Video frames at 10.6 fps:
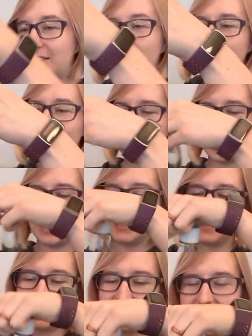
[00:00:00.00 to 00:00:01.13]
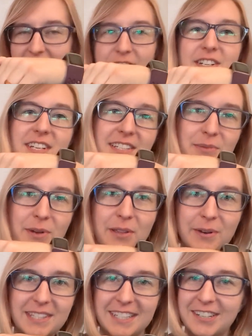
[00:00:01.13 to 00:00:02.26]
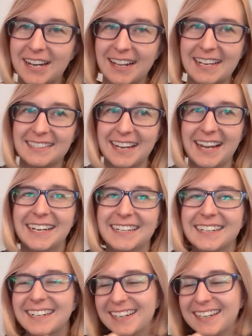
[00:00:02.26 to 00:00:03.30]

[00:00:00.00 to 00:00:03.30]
like fish sauce. Fish sauce is one of the ones I tried last night.